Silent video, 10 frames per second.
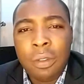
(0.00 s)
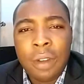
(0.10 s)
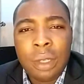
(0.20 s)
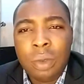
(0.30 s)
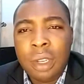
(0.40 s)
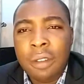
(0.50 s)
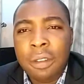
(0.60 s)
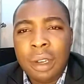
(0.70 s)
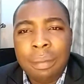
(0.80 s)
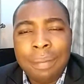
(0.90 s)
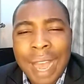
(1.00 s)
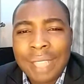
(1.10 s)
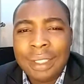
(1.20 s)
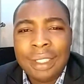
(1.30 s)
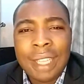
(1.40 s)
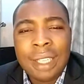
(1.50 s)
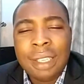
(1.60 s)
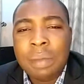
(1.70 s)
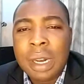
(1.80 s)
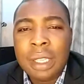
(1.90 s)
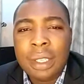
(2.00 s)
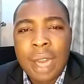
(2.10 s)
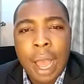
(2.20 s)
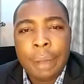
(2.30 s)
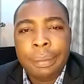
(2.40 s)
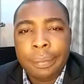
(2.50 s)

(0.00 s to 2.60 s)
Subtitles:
far today for the past 30 minutes now.